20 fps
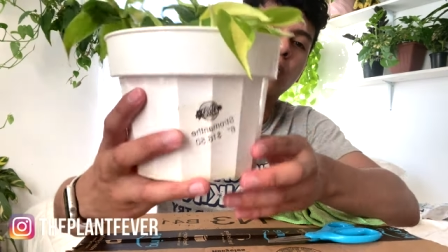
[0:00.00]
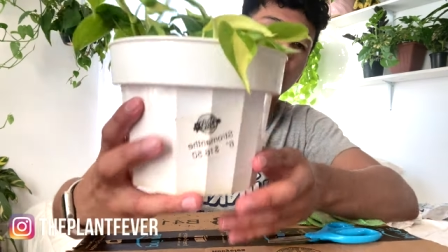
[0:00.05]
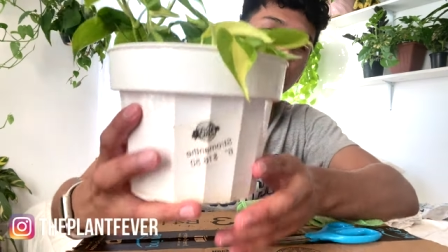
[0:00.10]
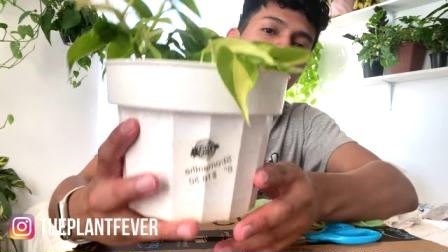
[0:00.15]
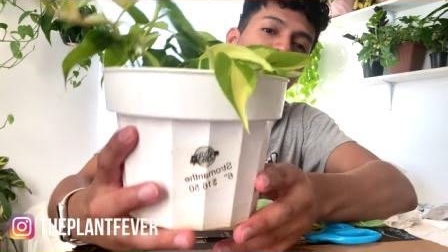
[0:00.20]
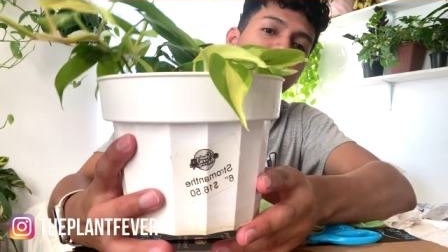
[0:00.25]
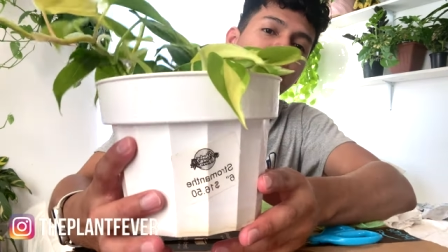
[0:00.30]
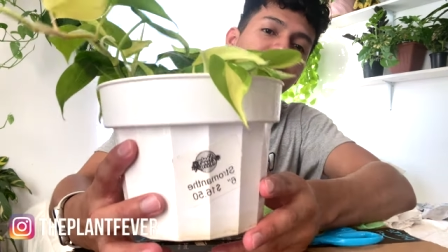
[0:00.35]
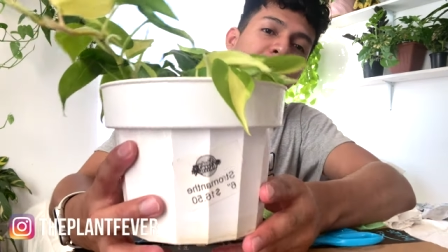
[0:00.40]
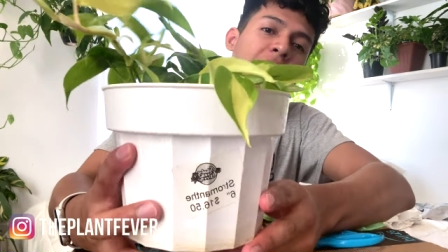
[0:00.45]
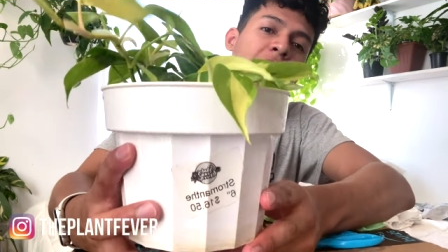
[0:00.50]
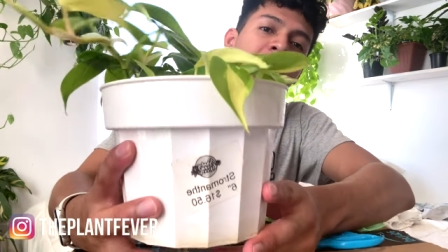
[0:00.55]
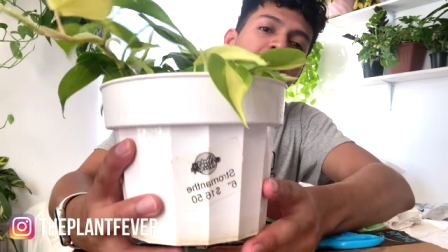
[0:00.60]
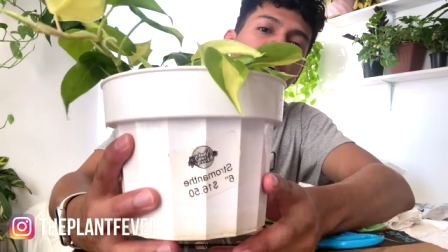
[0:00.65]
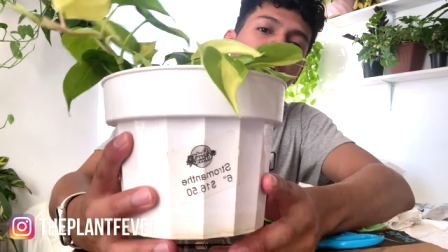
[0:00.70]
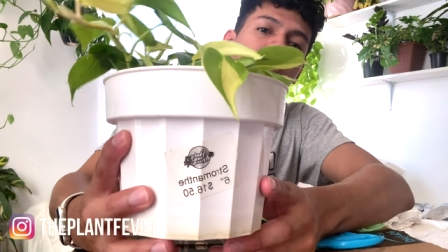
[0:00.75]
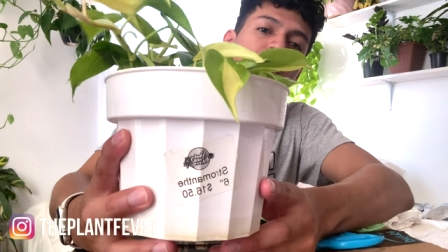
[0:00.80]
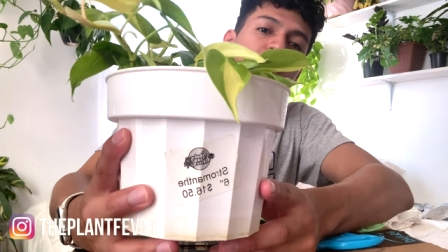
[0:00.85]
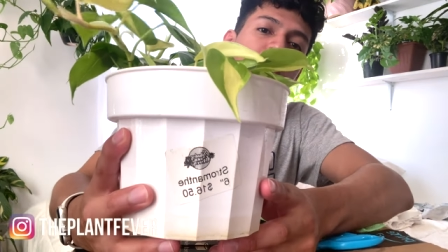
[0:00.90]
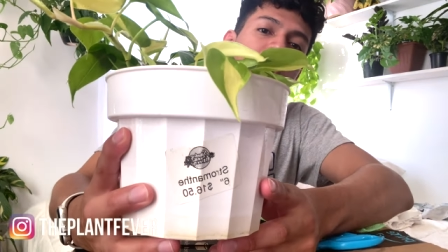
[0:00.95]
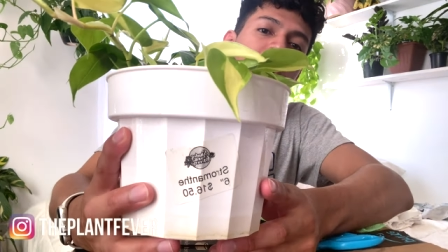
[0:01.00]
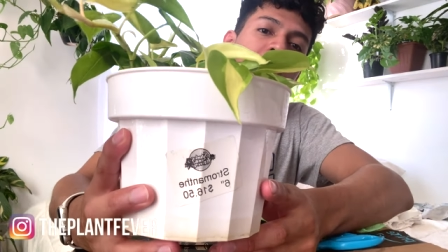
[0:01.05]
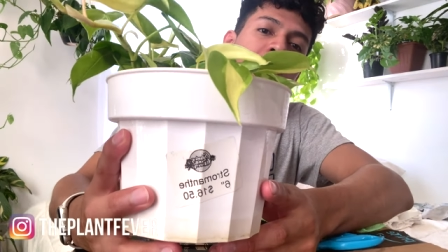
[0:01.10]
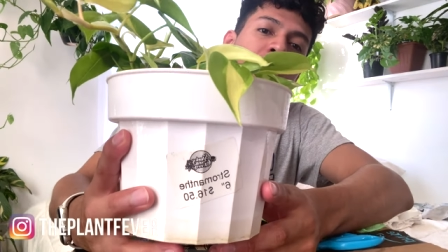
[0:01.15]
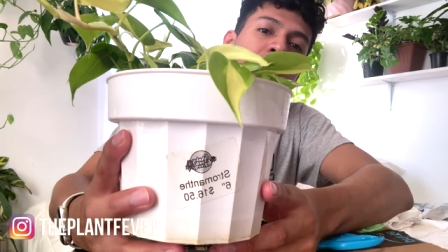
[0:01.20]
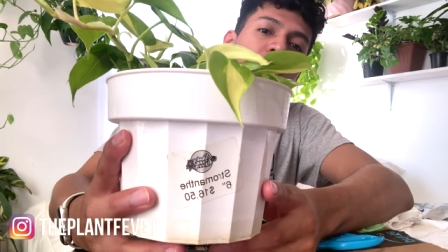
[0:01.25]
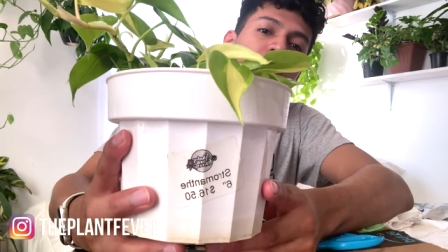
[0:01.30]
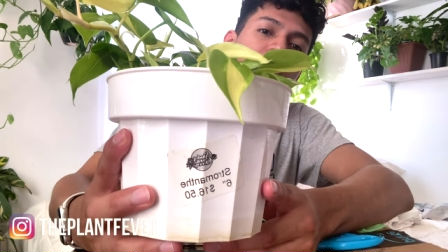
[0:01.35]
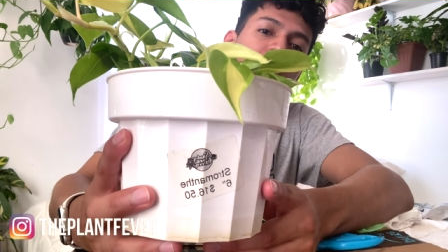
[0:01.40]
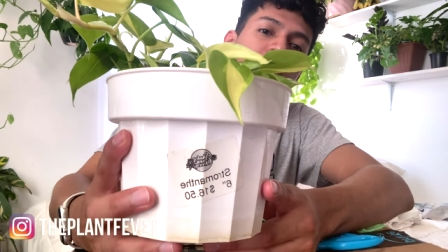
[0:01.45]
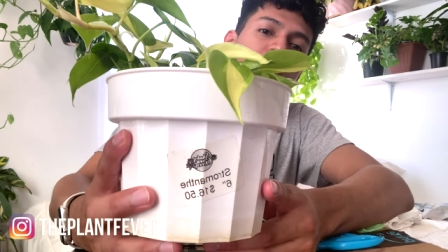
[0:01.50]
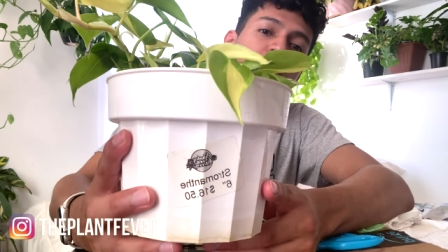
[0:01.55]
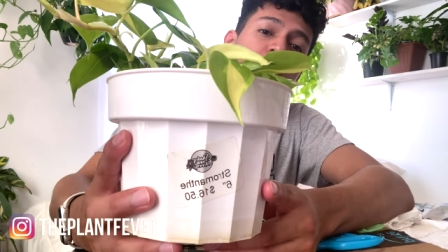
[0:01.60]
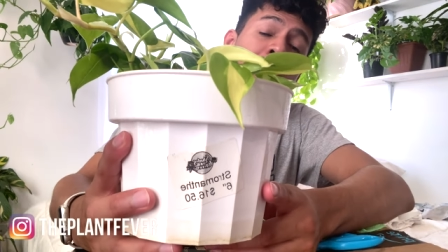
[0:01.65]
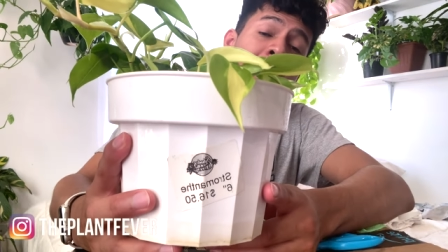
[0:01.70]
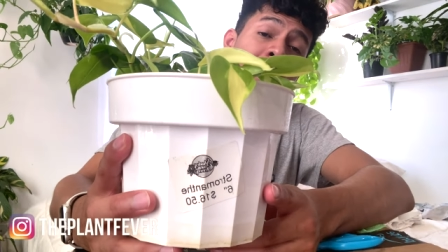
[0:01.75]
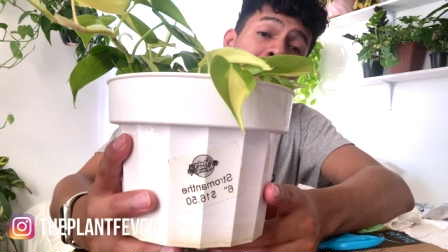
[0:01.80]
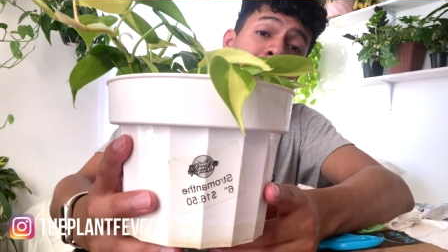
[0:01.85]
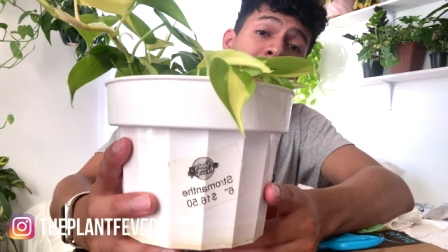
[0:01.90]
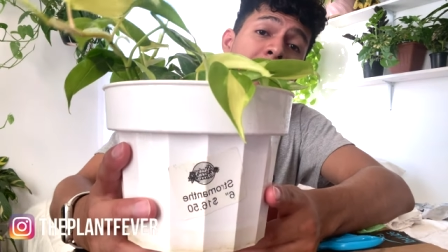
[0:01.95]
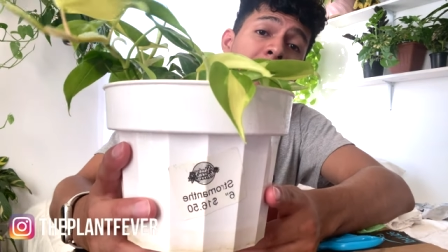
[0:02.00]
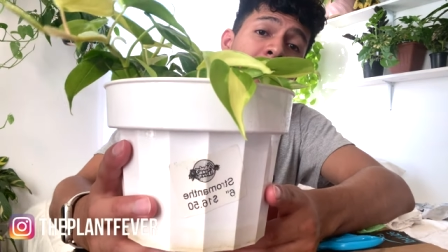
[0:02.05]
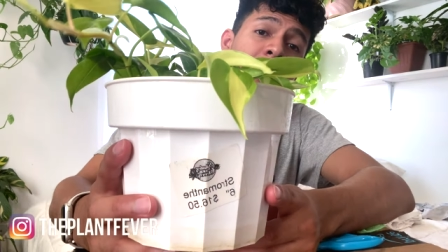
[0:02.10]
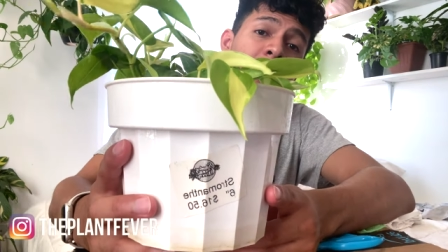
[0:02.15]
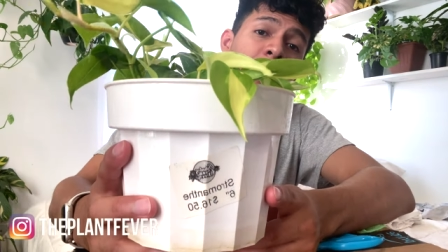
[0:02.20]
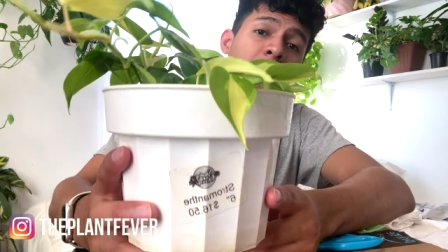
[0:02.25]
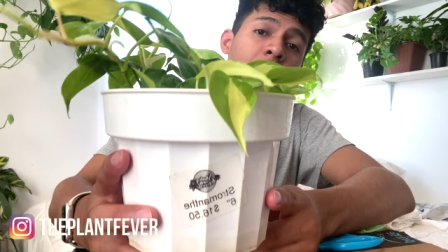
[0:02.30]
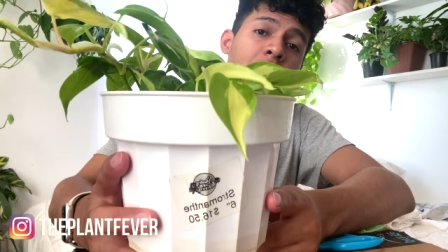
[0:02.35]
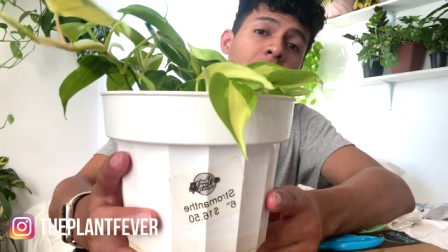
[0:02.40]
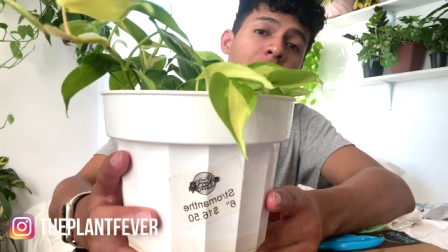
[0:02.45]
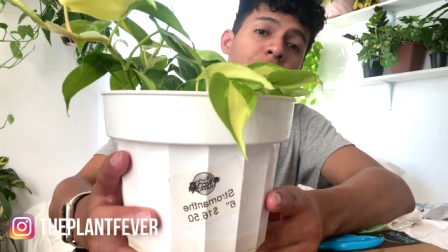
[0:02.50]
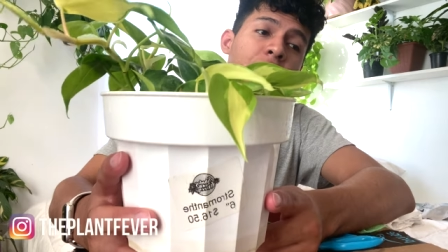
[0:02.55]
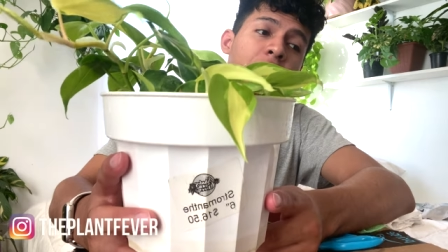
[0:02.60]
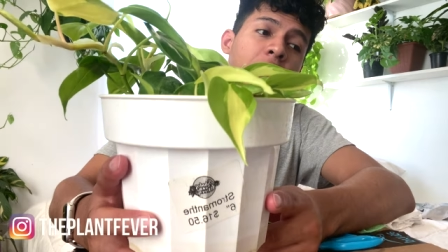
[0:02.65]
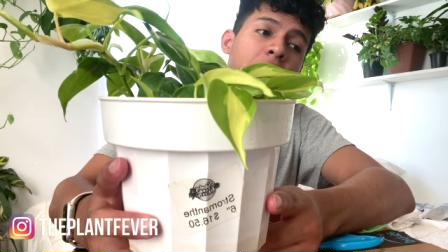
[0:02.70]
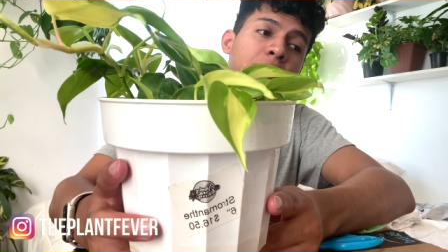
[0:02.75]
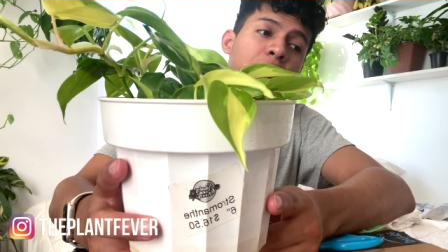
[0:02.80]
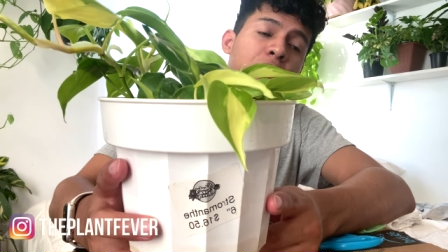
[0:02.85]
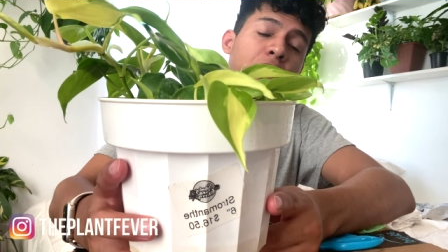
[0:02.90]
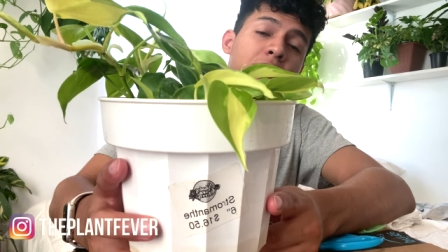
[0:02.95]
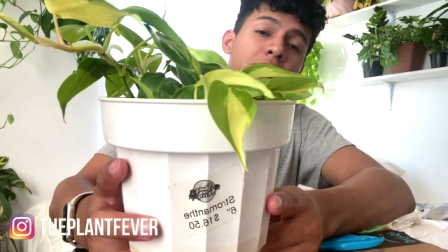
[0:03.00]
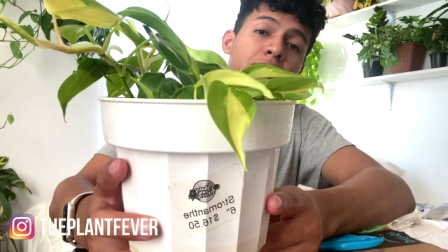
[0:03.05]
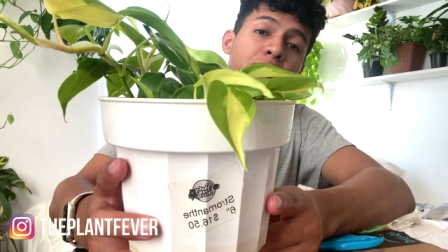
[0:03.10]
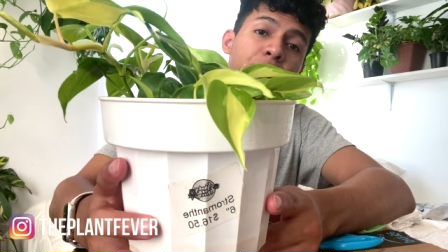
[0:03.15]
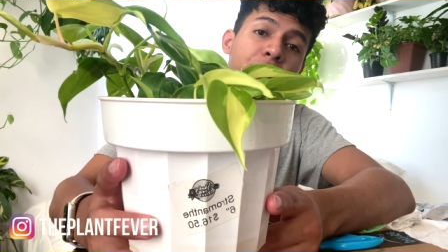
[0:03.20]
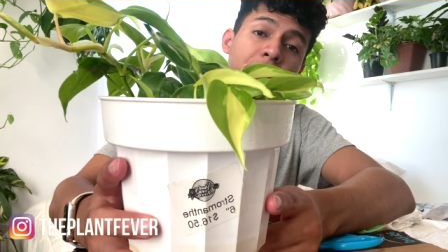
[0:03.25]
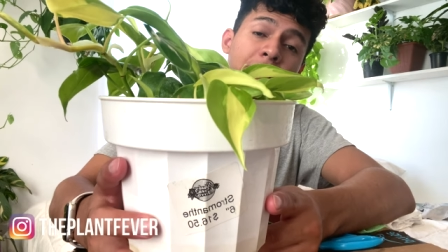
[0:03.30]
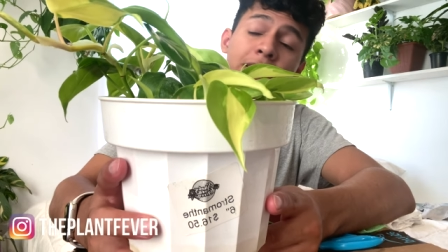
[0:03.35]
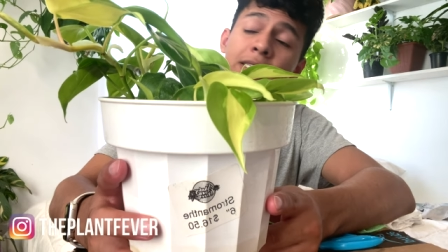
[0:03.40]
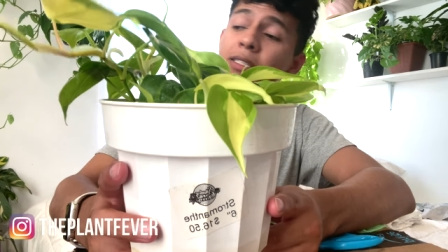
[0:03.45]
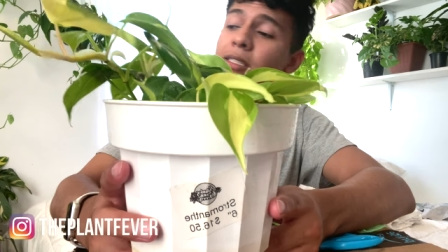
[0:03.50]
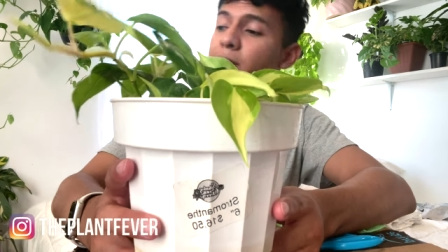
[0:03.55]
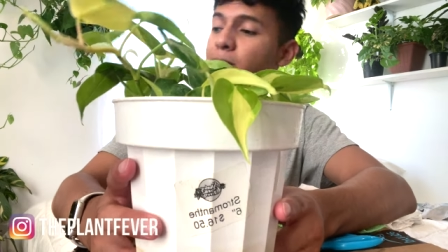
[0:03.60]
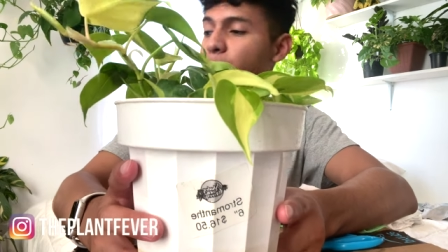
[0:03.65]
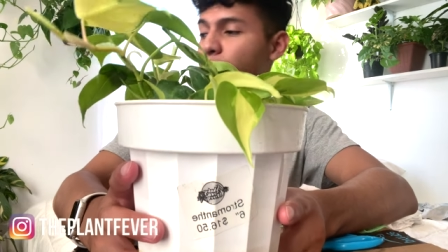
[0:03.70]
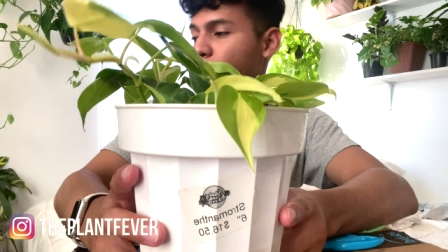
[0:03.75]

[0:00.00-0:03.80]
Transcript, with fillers: was from my Triostar Stromanthe that I got from Shades of Greens